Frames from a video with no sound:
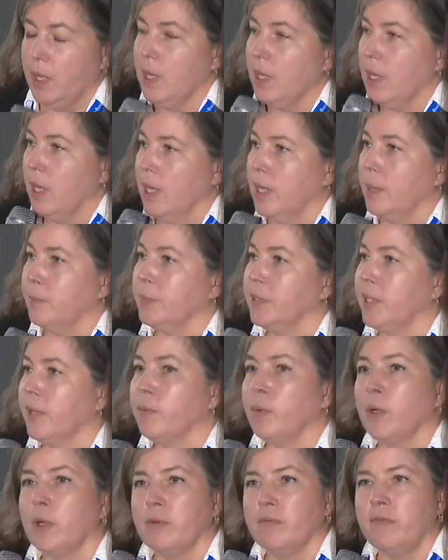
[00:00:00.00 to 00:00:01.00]
There
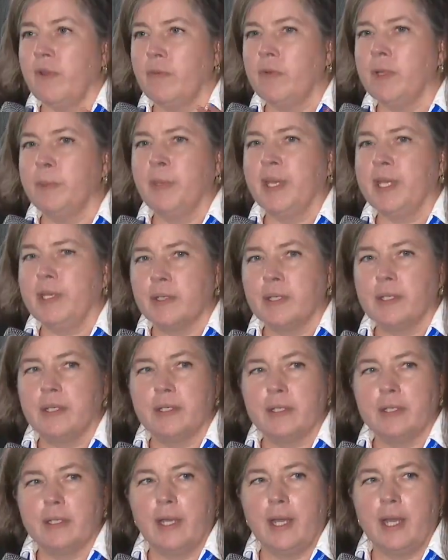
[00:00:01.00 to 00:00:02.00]
were very big
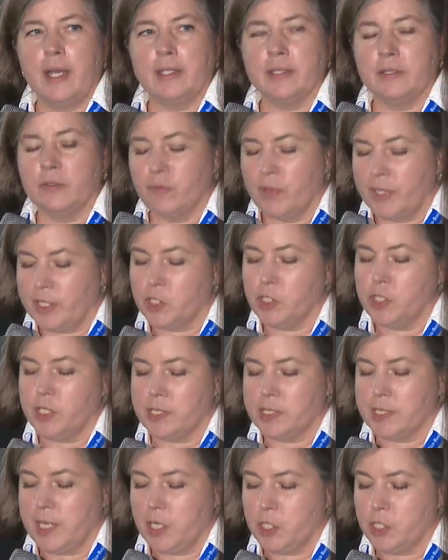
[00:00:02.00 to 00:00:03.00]
and rich
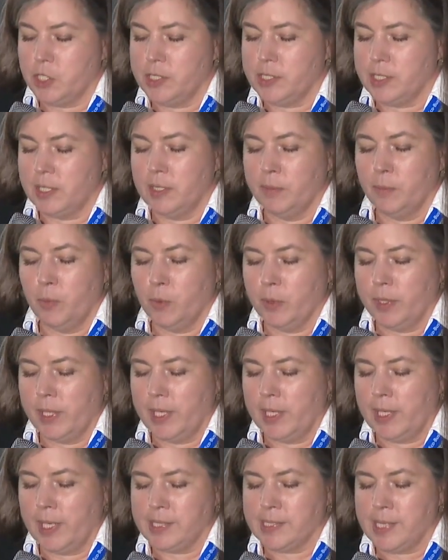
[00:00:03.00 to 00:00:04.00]
discussions in the
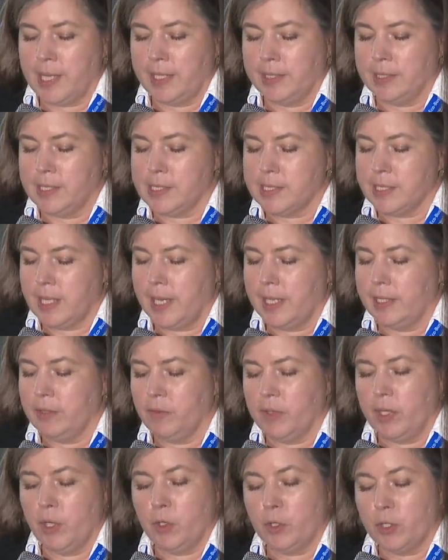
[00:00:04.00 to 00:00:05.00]
morning, as I understand.
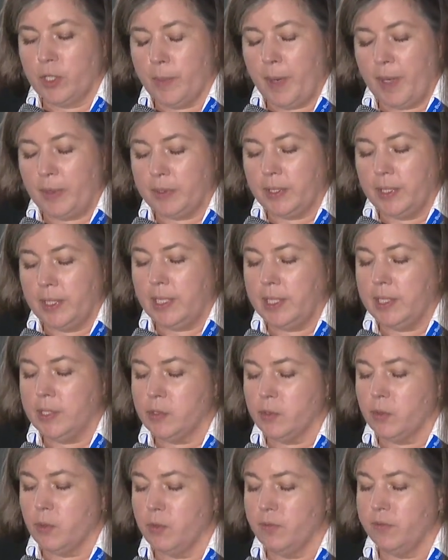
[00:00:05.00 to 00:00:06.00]
We heard about the need to
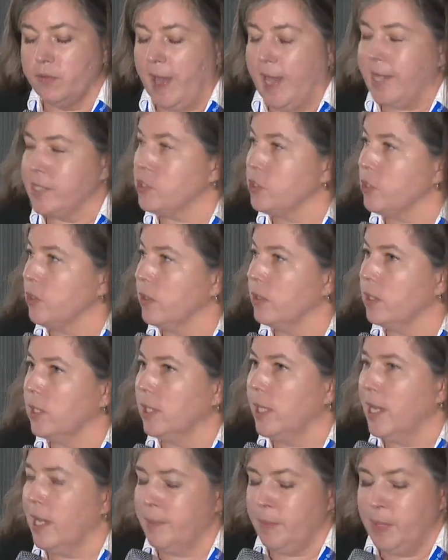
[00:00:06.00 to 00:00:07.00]
go faster on
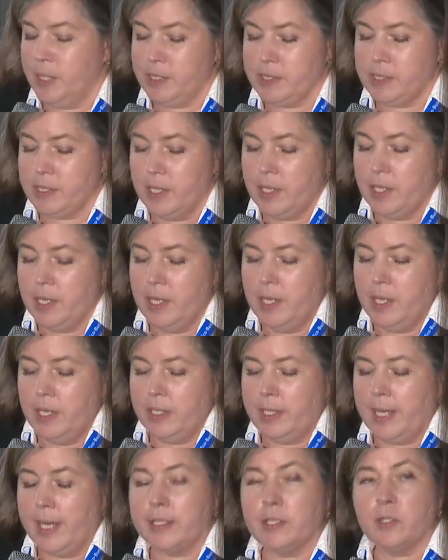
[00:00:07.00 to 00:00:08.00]
climate,
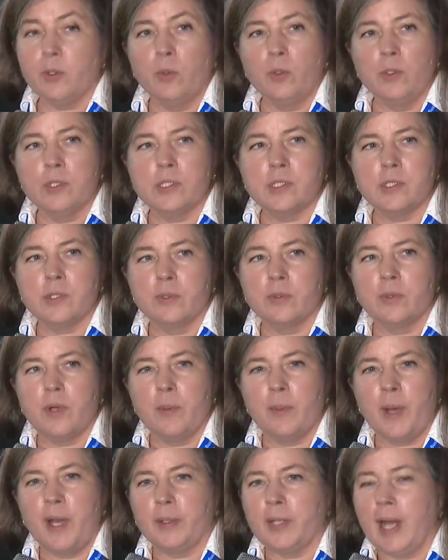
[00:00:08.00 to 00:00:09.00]
yet also
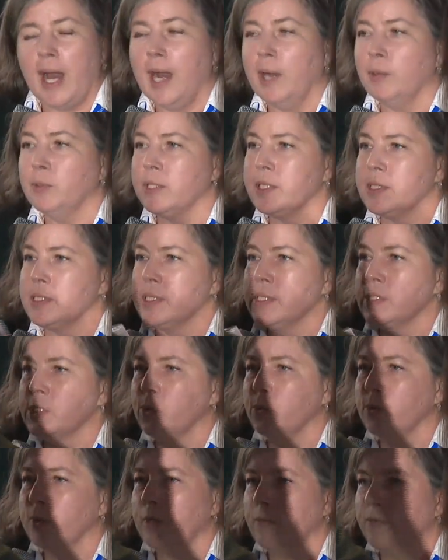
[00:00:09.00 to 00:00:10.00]
about how this is
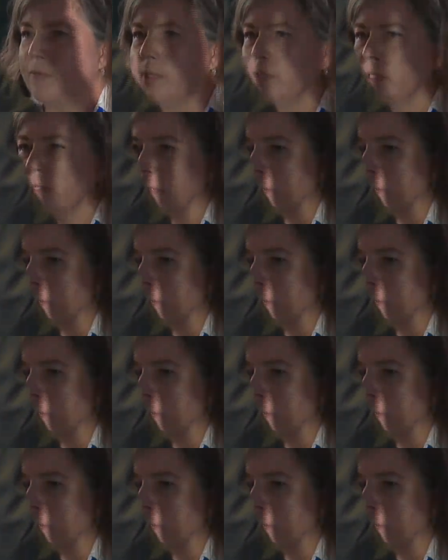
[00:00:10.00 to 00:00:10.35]
so difficult